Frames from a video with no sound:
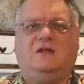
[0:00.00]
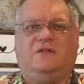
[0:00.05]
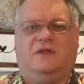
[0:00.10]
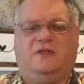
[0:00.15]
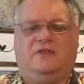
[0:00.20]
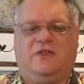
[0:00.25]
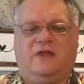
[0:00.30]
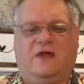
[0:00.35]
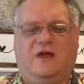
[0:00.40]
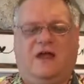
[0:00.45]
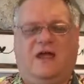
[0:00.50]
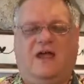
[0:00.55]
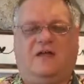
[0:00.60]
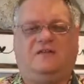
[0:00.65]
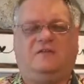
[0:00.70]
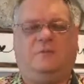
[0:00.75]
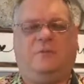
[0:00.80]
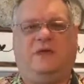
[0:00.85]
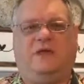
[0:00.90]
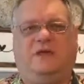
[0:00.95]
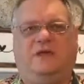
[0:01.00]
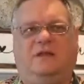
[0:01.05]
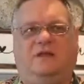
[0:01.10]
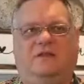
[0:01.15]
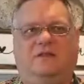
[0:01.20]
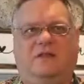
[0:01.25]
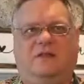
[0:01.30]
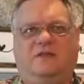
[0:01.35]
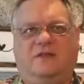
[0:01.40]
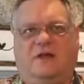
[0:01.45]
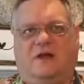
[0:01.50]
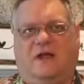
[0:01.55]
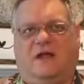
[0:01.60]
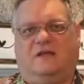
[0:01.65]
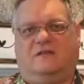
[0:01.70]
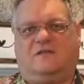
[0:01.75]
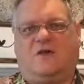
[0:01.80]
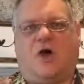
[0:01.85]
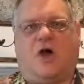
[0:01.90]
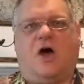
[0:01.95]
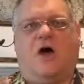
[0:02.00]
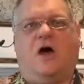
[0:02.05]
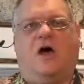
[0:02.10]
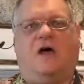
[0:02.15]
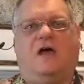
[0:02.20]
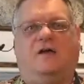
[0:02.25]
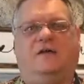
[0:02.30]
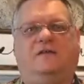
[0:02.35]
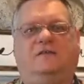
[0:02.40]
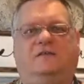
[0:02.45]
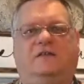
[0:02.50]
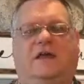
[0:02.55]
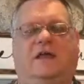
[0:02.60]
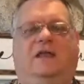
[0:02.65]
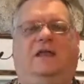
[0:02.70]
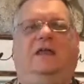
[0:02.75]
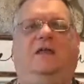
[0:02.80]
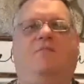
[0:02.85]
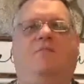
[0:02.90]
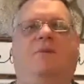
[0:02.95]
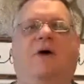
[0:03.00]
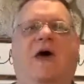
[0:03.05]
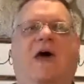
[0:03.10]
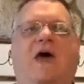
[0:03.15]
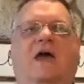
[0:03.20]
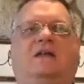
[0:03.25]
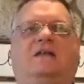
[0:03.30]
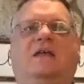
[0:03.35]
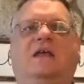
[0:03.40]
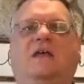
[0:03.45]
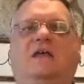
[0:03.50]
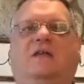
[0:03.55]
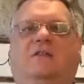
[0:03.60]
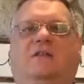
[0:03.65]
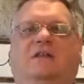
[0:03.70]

that there has been, that there has caused an impact